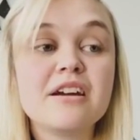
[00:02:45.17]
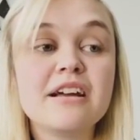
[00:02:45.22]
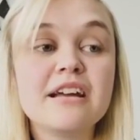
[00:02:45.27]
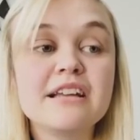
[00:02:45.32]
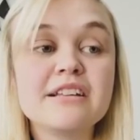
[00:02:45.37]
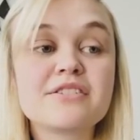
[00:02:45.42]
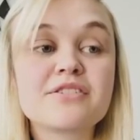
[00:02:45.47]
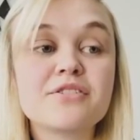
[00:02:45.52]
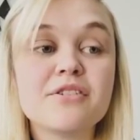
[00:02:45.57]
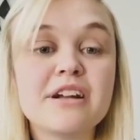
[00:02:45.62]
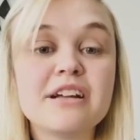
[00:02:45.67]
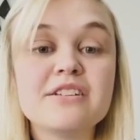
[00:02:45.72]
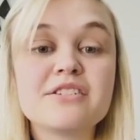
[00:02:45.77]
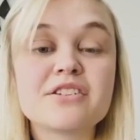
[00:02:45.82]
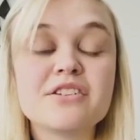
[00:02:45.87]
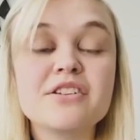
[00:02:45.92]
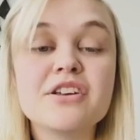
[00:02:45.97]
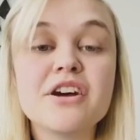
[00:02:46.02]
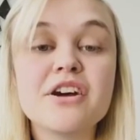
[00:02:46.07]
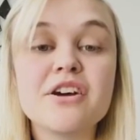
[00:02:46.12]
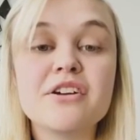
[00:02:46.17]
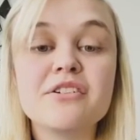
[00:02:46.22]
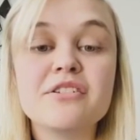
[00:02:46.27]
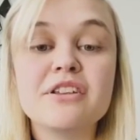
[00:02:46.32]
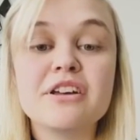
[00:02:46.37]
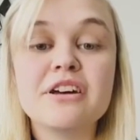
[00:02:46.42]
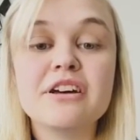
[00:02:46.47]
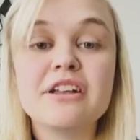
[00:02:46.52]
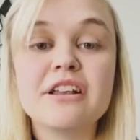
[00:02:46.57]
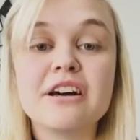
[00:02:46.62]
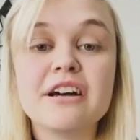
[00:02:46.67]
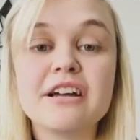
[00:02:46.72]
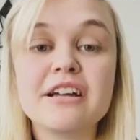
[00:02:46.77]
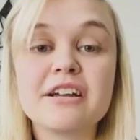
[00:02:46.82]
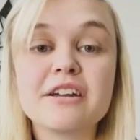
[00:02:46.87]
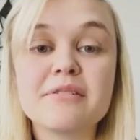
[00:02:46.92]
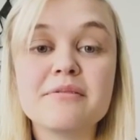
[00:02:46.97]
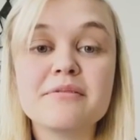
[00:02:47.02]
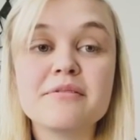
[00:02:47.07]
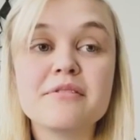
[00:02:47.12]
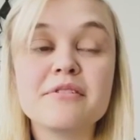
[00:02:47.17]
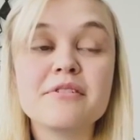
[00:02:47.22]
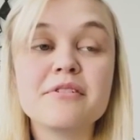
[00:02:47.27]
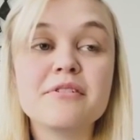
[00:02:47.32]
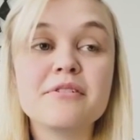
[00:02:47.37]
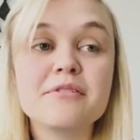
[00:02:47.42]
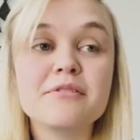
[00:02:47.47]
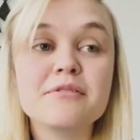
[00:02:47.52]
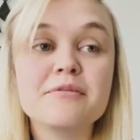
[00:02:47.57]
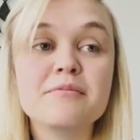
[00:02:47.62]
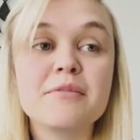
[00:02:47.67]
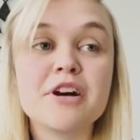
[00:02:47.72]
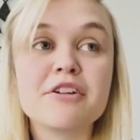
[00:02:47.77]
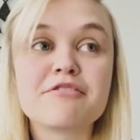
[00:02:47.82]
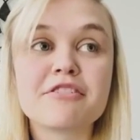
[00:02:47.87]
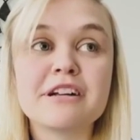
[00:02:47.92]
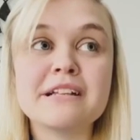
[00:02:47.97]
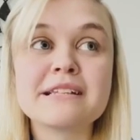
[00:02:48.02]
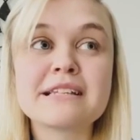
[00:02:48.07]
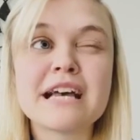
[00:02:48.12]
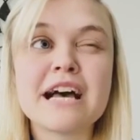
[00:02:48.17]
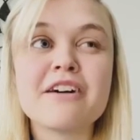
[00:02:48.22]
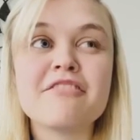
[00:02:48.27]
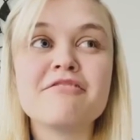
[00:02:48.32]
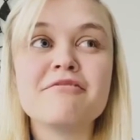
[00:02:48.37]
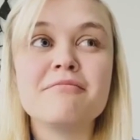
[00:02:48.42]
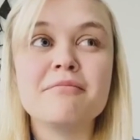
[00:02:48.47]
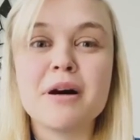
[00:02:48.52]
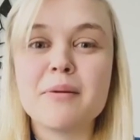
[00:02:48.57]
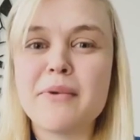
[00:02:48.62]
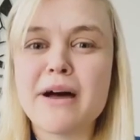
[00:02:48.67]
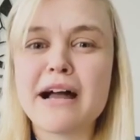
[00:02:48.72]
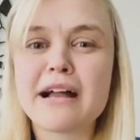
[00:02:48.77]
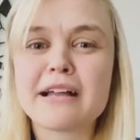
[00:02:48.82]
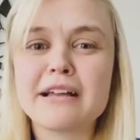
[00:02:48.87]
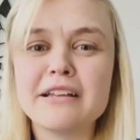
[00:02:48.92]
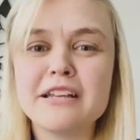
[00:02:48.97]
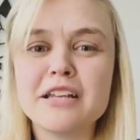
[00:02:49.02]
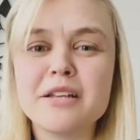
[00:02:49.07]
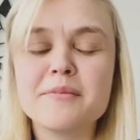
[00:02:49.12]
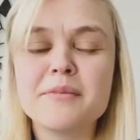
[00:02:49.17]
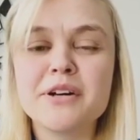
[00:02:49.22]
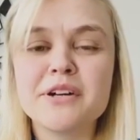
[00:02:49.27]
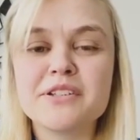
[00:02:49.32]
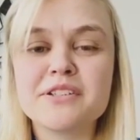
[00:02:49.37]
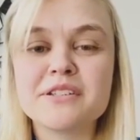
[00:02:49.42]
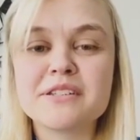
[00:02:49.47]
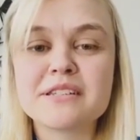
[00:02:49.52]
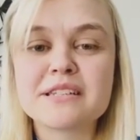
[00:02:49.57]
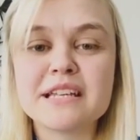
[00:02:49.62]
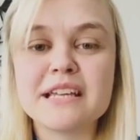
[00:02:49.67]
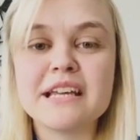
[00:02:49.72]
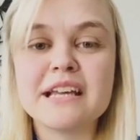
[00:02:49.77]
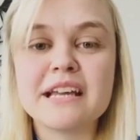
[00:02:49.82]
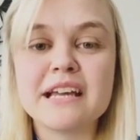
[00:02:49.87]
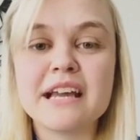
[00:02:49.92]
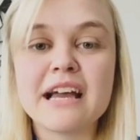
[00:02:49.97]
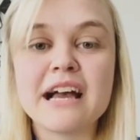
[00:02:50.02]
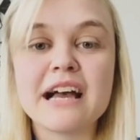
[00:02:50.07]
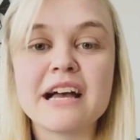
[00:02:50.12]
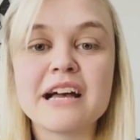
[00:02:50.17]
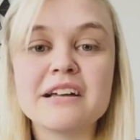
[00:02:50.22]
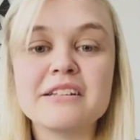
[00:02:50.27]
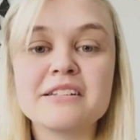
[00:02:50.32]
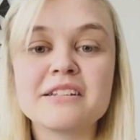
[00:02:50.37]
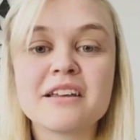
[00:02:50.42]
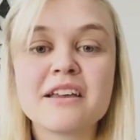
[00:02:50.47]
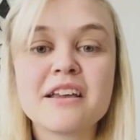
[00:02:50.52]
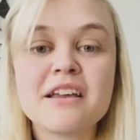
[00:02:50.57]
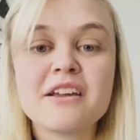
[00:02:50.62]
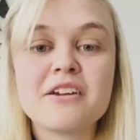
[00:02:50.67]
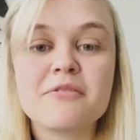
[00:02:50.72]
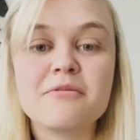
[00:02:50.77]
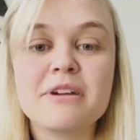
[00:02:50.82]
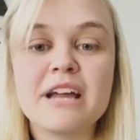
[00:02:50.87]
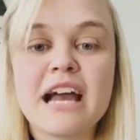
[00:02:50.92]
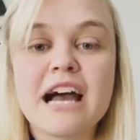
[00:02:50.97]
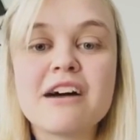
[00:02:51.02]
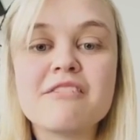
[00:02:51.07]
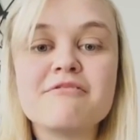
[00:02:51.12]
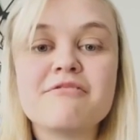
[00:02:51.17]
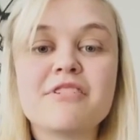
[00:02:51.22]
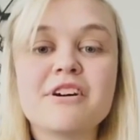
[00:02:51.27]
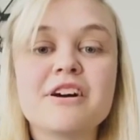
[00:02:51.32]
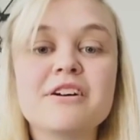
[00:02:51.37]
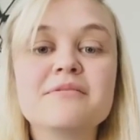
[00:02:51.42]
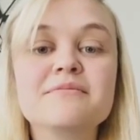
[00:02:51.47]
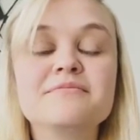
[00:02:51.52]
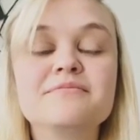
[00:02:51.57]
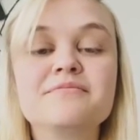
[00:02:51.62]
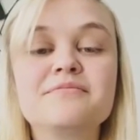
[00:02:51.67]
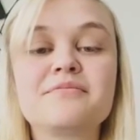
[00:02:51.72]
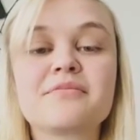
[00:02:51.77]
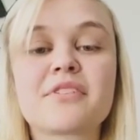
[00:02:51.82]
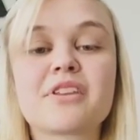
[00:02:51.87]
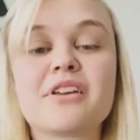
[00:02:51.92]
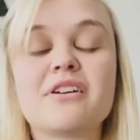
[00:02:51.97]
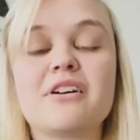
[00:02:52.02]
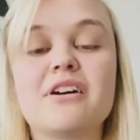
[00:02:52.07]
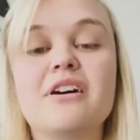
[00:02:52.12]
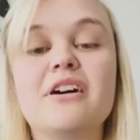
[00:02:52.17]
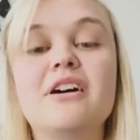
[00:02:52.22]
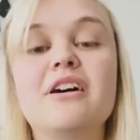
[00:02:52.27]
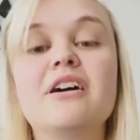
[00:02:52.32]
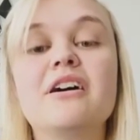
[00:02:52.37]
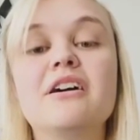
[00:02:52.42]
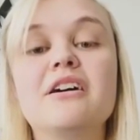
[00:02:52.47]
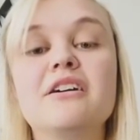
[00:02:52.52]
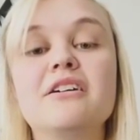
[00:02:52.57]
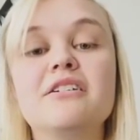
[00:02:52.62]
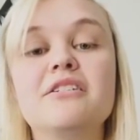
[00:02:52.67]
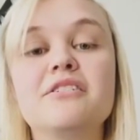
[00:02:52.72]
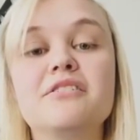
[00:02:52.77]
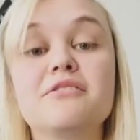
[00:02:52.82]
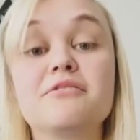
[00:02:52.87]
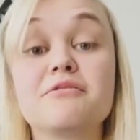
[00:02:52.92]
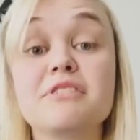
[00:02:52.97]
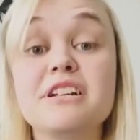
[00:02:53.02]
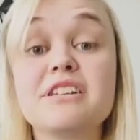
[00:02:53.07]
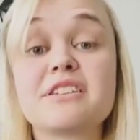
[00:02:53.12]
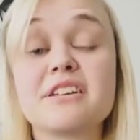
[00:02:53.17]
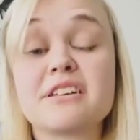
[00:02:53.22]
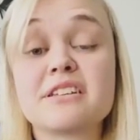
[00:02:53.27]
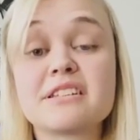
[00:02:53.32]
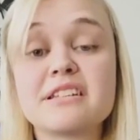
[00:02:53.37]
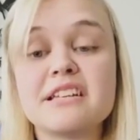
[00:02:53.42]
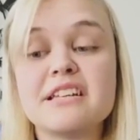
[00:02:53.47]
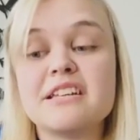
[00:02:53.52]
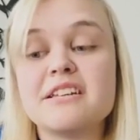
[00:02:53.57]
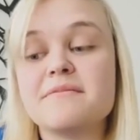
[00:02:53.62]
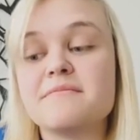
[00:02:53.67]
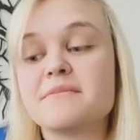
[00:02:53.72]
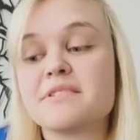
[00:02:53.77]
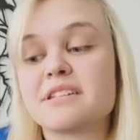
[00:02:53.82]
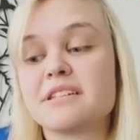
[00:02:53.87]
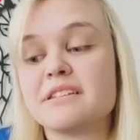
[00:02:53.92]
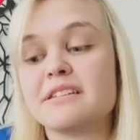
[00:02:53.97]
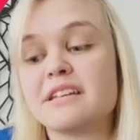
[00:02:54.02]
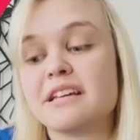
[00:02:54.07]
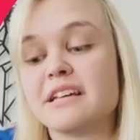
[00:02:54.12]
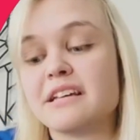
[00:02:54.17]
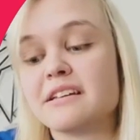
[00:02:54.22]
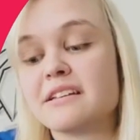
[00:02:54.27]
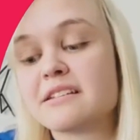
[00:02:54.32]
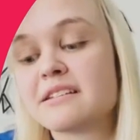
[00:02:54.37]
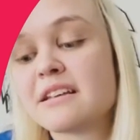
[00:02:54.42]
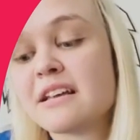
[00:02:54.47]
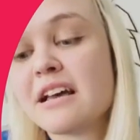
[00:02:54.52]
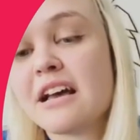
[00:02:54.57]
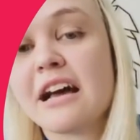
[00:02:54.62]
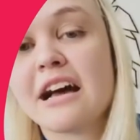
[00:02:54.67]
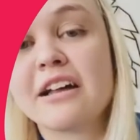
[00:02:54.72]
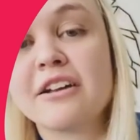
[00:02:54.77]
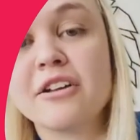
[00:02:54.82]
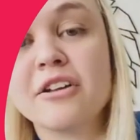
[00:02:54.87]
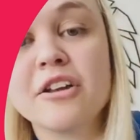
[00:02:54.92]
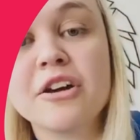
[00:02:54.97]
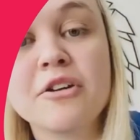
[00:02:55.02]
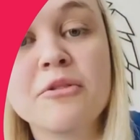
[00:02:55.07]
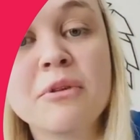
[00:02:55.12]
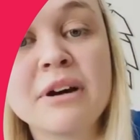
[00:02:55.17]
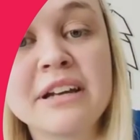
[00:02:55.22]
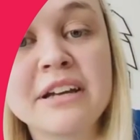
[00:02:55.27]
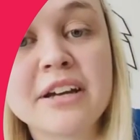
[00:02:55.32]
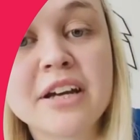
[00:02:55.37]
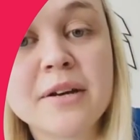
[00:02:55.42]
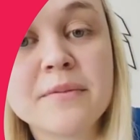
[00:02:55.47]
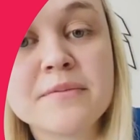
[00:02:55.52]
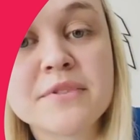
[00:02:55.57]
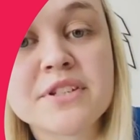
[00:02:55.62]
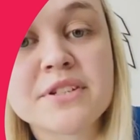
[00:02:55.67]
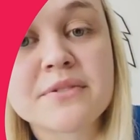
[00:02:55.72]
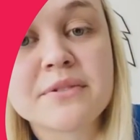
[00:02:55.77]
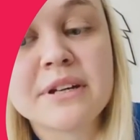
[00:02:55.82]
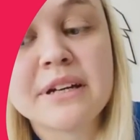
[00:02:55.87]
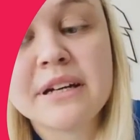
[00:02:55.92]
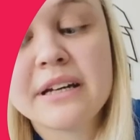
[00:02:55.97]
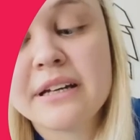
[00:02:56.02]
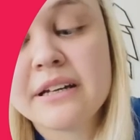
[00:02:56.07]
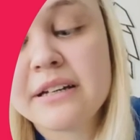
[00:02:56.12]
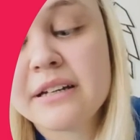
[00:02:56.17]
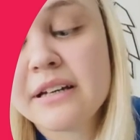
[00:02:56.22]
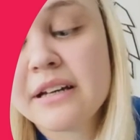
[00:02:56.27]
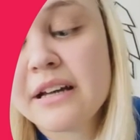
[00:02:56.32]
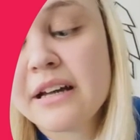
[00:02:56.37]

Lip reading: it's great to know that like my friends have my back in an emergency, and we have our resus teams and things, and although when it comes to it